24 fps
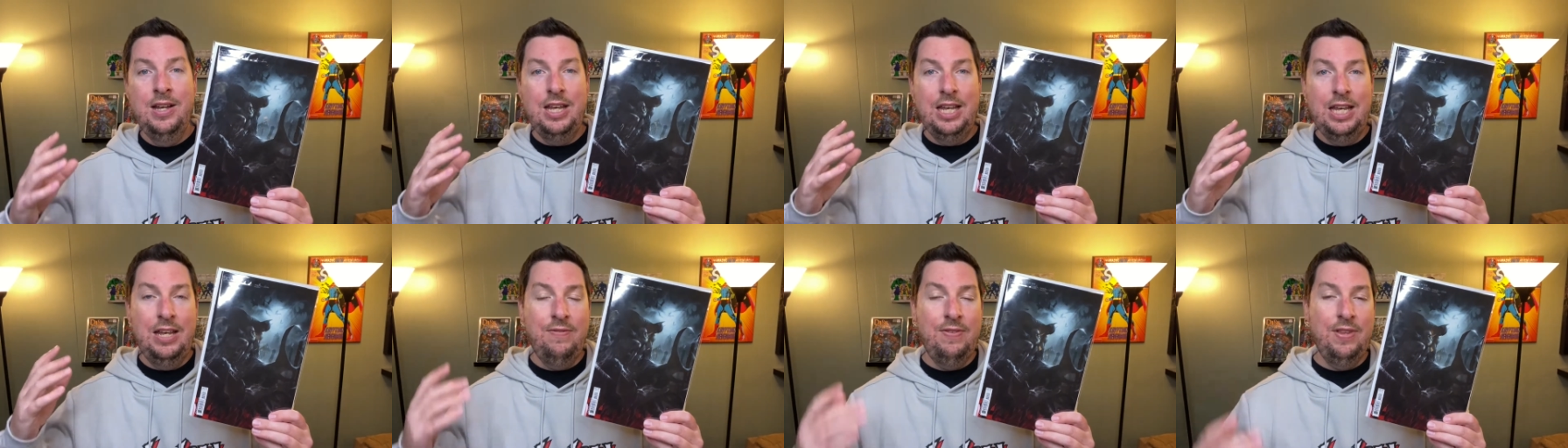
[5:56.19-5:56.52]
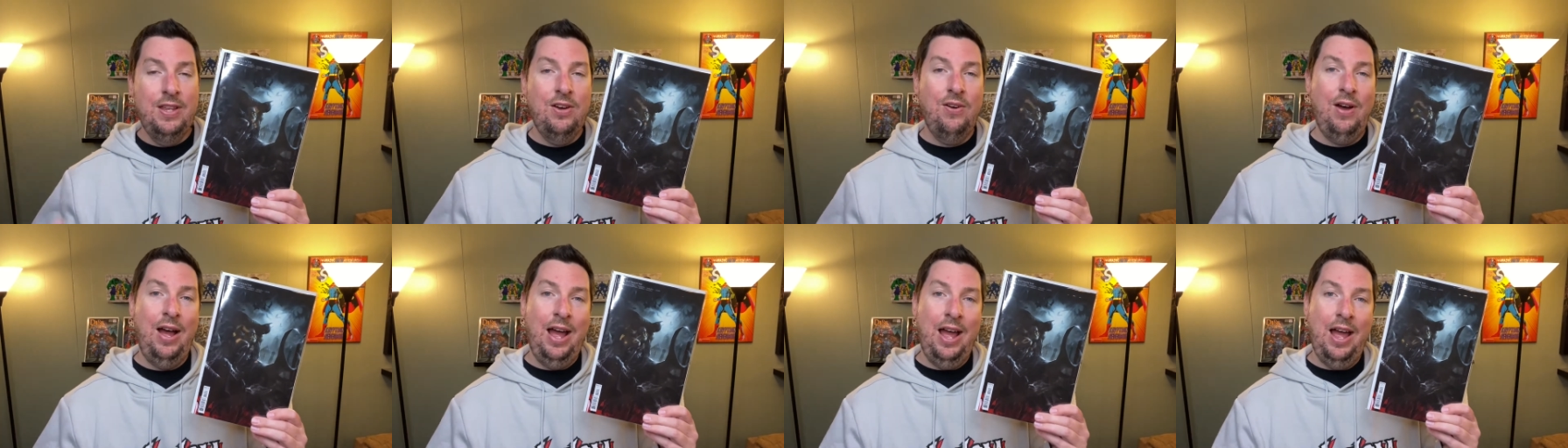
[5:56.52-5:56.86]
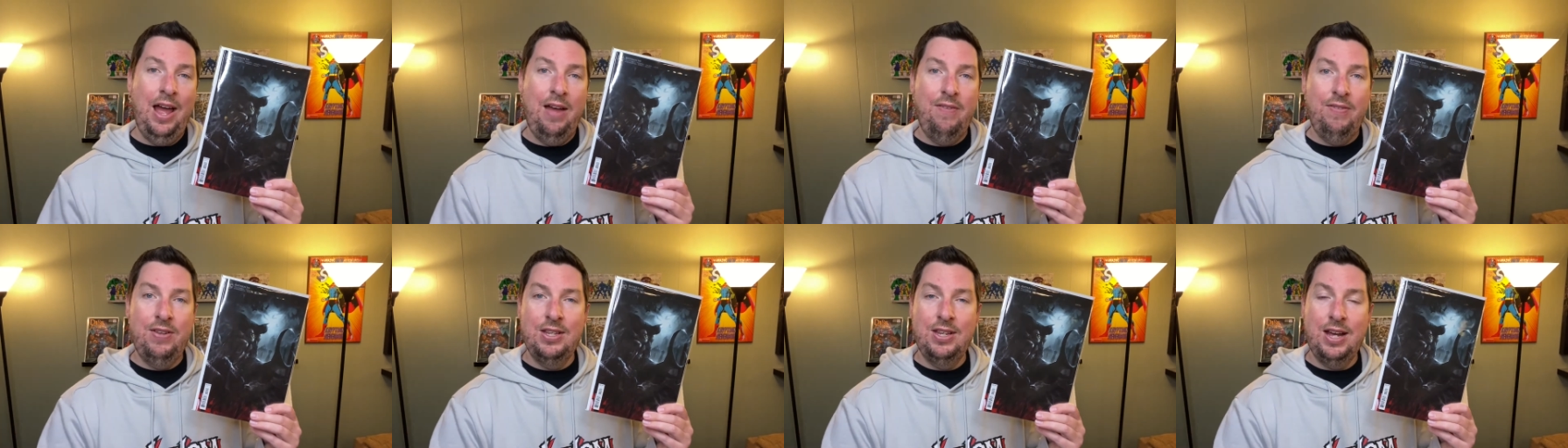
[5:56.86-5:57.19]
even though
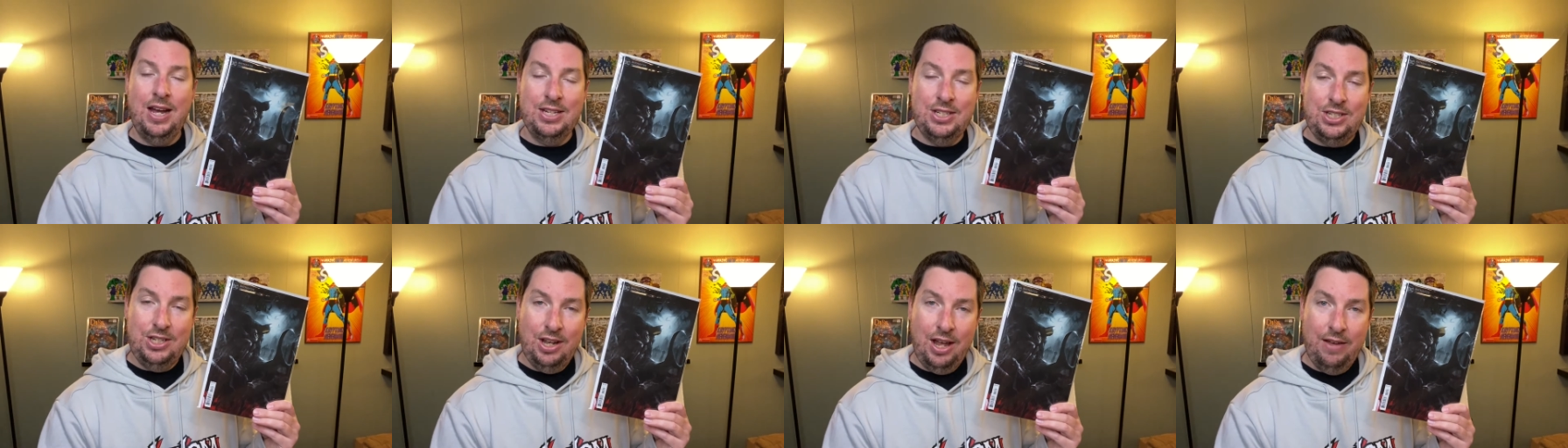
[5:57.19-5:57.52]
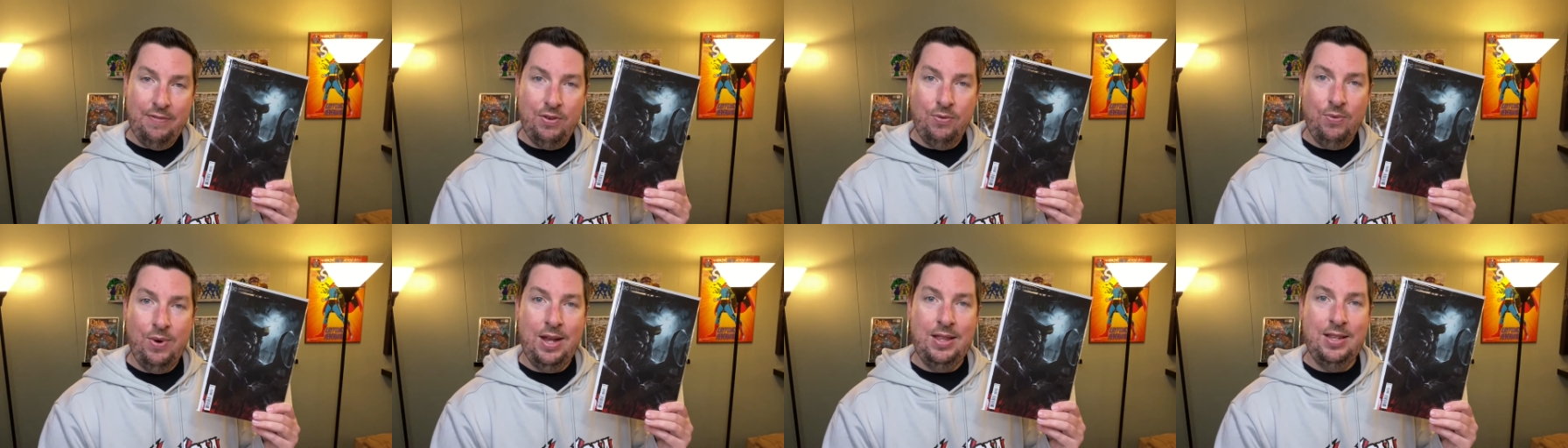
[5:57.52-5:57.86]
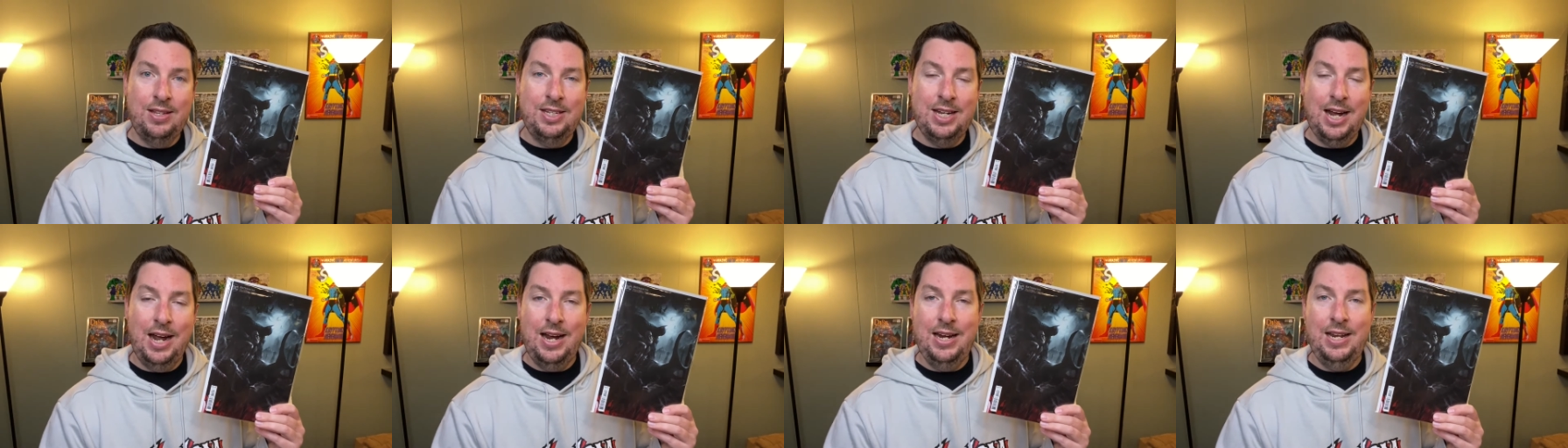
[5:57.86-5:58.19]
I still haven't read the
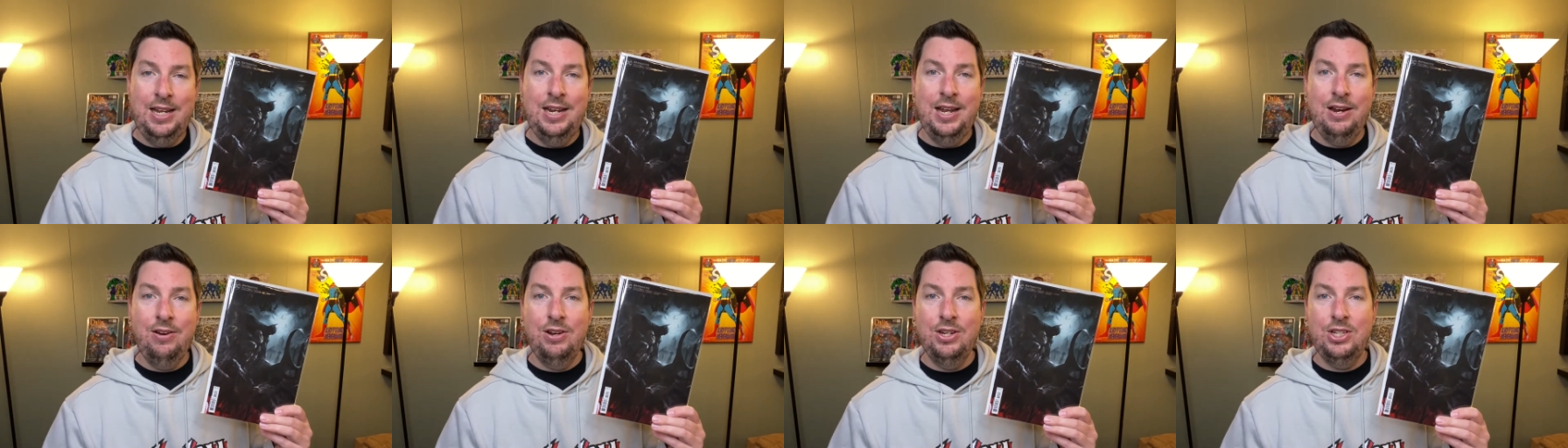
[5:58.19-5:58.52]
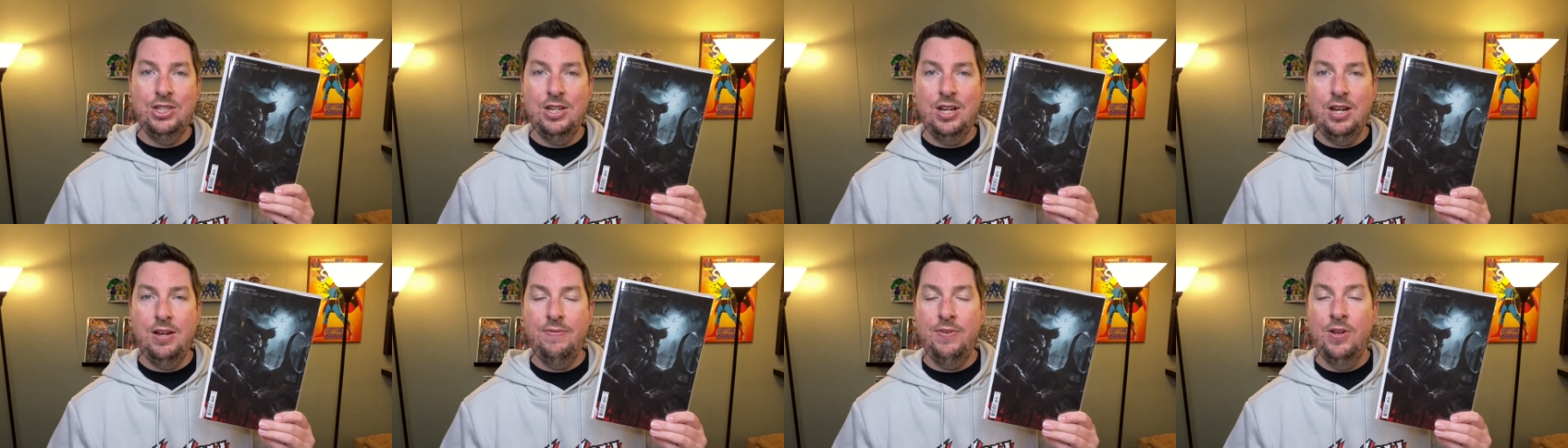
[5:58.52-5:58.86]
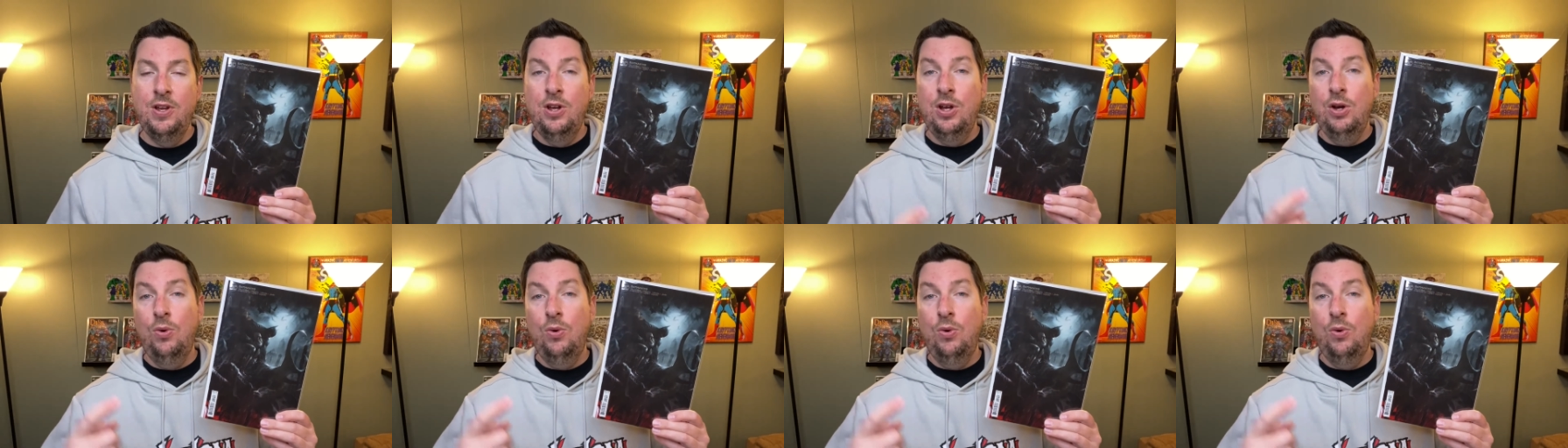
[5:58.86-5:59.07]
Tynion era stuff,